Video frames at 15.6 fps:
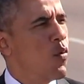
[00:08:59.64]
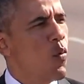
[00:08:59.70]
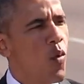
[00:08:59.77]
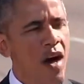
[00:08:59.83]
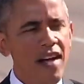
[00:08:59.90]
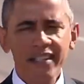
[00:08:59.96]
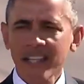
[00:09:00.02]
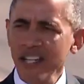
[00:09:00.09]

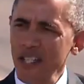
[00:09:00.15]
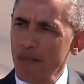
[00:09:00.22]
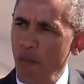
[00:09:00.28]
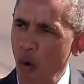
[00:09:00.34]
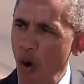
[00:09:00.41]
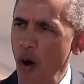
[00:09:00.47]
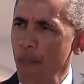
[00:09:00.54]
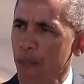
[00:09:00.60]
What could
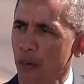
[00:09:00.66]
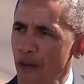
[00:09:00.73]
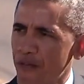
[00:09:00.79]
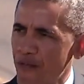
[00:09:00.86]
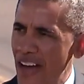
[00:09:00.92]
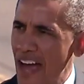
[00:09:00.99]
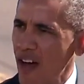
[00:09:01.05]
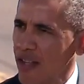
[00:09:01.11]
more
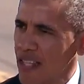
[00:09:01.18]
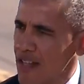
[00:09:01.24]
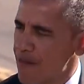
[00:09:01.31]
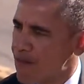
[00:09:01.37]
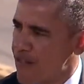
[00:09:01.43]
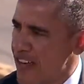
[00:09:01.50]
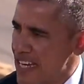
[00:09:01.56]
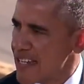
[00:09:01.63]
profoundly
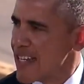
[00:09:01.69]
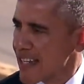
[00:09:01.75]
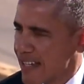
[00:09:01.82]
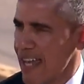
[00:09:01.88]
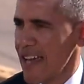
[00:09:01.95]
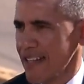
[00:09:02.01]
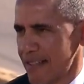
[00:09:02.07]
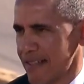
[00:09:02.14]

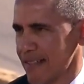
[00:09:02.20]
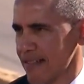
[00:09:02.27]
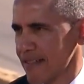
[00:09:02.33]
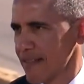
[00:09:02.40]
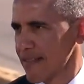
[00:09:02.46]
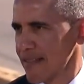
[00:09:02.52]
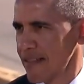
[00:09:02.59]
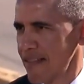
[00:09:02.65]
vindicate
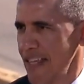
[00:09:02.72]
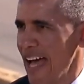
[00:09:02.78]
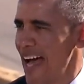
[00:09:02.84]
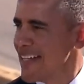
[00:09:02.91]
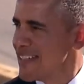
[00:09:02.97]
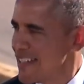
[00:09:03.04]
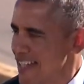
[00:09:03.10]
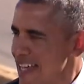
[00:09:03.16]
the
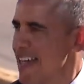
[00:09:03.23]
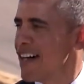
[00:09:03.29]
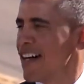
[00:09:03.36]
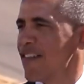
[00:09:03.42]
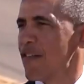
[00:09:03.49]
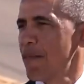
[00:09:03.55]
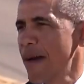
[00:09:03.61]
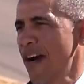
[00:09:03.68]
idea
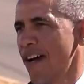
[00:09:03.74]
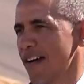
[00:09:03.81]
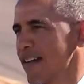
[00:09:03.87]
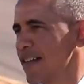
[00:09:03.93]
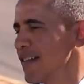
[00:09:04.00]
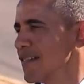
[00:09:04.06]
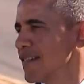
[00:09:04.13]
of America